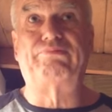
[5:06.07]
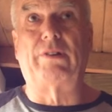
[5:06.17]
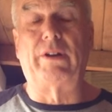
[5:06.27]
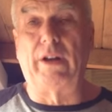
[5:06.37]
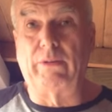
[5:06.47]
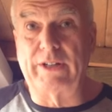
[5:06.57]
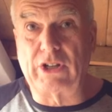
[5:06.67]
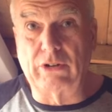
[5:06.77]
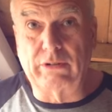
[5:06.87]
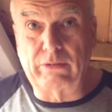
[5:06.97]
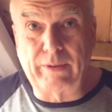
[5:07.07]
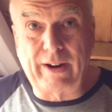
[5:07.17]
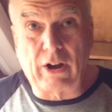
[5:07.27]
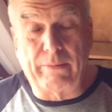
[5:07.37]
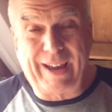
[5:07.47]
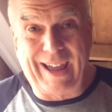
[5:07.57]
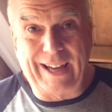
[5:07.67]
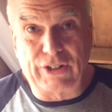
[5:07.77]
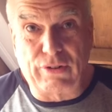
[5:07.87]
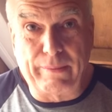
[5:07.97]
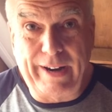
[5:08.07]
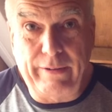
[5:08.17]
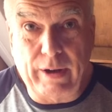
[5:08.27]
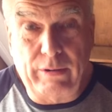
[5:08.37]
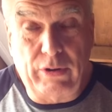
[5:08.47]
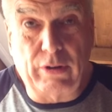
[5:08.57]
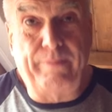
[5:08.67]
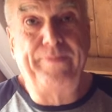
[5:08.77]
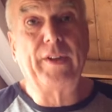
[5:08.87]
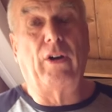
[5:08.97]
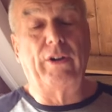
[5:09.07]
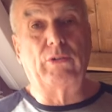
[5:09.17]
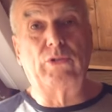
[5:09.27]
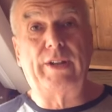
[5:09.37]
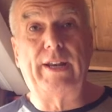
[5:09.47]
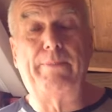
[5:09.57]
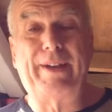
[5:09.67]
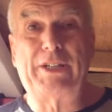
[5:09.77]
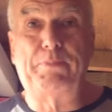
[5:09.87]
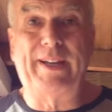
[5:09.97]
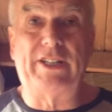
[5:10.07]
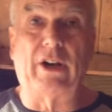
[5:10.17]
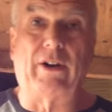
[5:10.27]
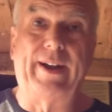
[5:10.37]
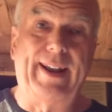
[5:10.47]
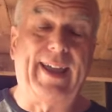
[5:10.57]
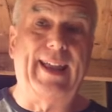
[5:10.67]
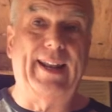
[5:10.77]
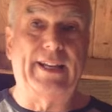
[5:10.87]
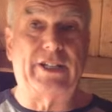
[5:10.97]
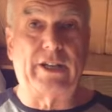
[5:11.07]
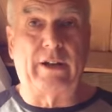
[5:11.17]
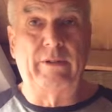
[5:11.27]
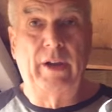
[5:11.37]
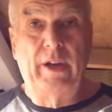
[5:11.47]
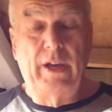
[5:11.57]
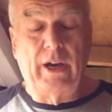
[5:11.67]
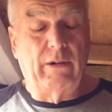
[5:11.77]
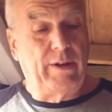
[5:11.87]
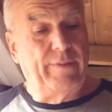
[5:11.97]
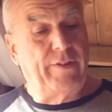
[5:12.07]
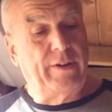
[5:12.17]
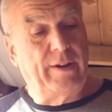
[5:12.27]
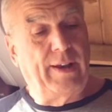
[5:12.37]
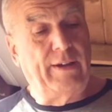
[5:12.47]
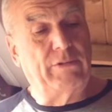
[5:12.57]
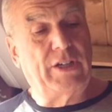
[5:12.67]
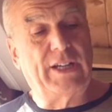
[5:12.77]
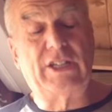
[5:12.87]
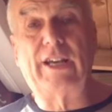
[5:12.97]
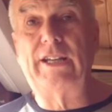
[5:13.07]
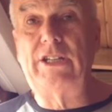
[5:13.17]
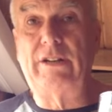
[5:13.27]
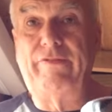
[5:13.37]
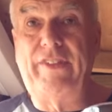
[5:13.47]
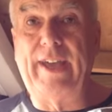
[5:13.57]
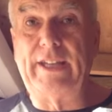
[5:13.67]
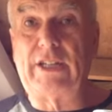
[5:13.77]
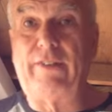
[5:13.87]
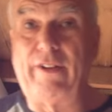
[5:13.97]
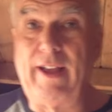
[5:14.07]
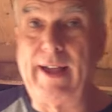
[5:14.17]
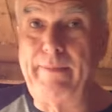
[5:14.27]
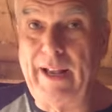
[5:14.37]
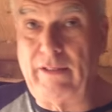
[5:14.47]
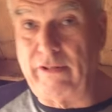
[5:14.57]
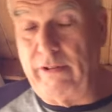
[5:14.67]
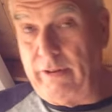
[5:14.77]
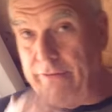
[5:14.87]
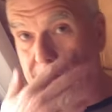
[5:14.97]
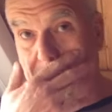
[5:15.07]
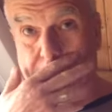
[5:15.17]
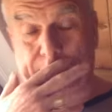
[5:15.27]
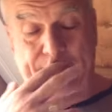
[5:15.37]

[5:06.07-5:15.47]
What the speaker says: I don't know what it's called. Where I got my kegs from, any road up. I ordered a best bitter and a Guinness, so I'll give a little test taste of this if you can get me head through the phone.